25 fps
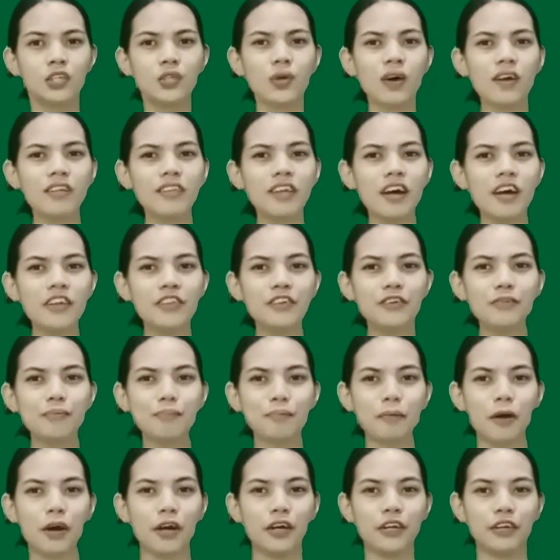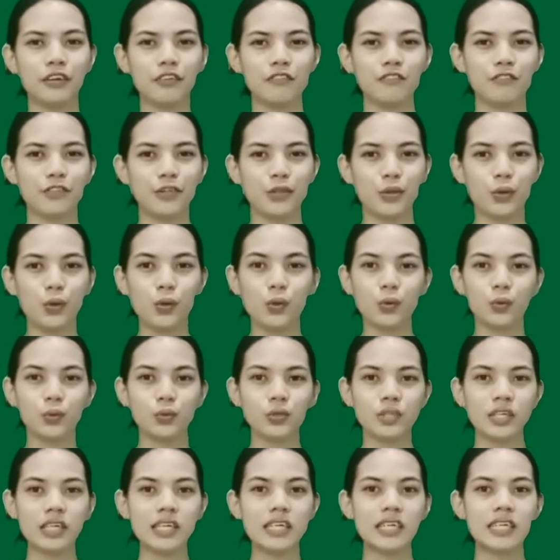So another part of the
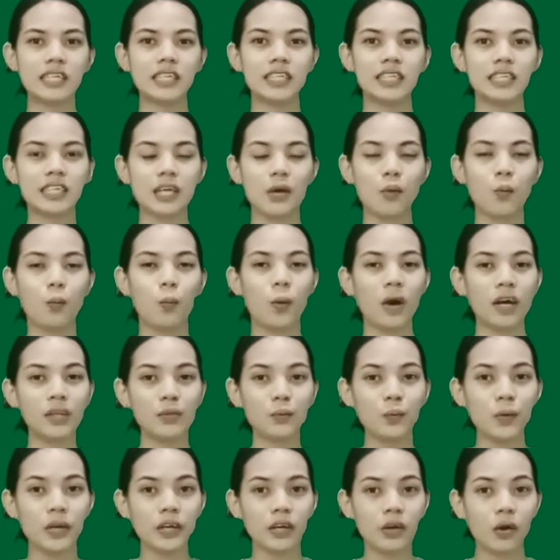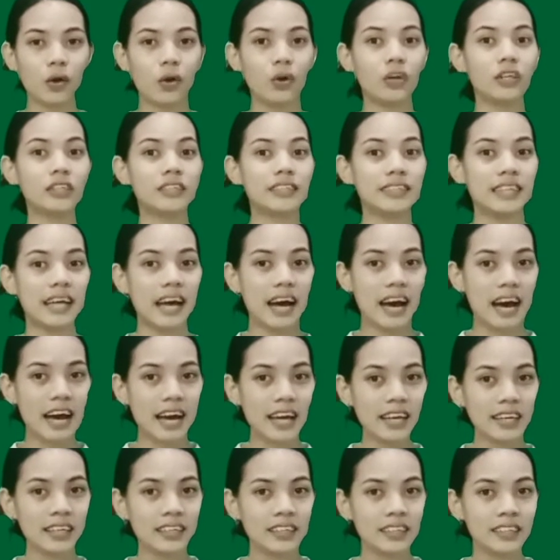note is what we call
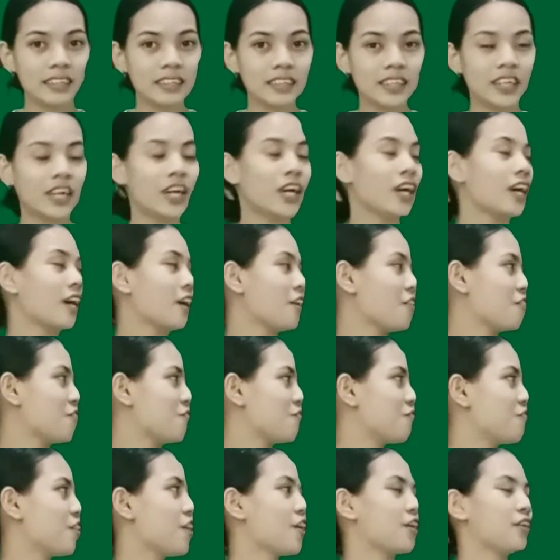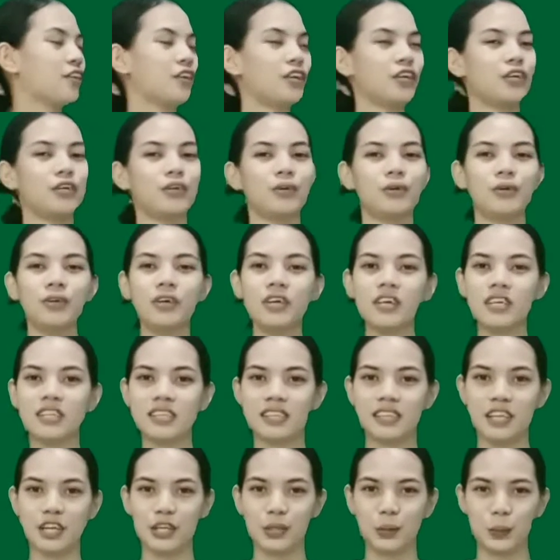the, very good,
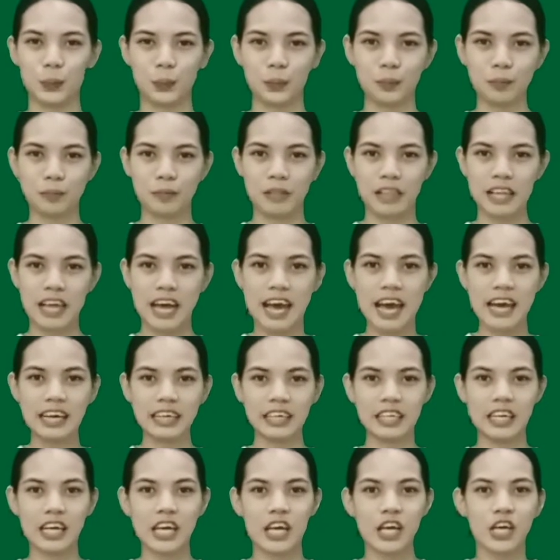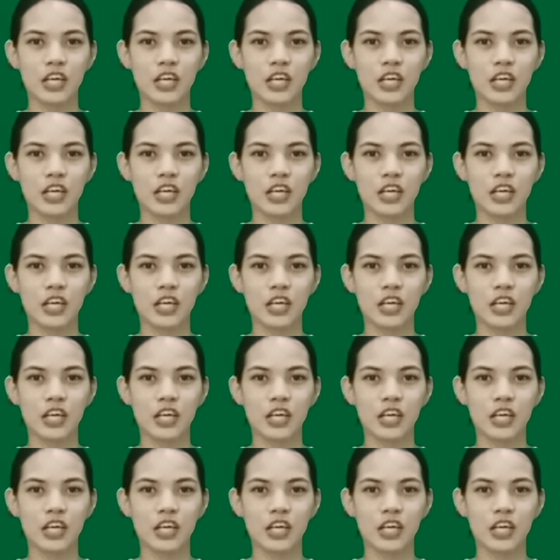the note flag.